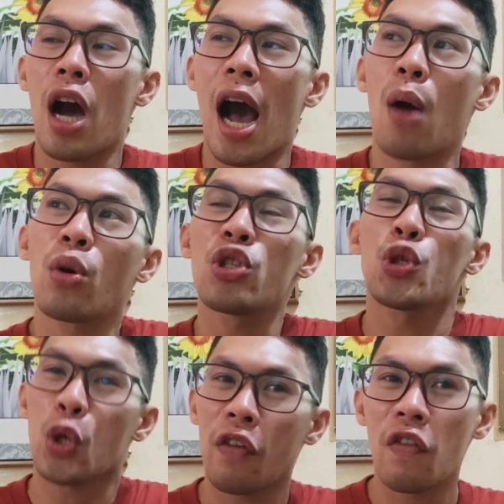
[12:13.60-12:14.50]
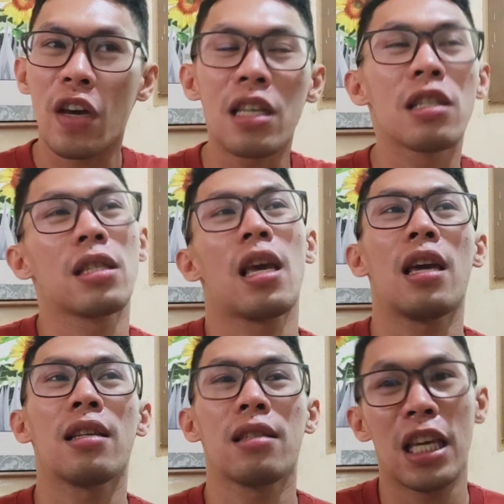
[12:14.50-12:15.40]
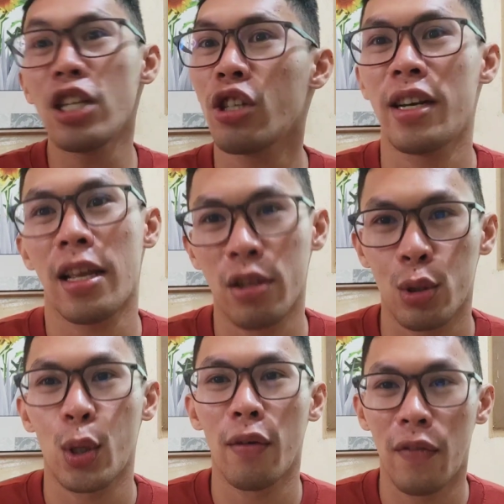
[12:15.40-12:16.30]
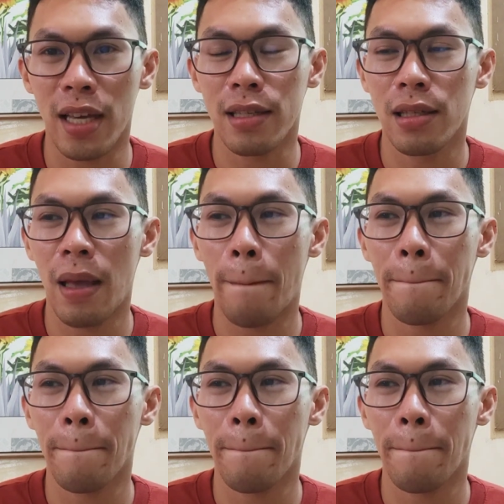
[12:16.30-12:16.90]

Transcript: our service is internet service,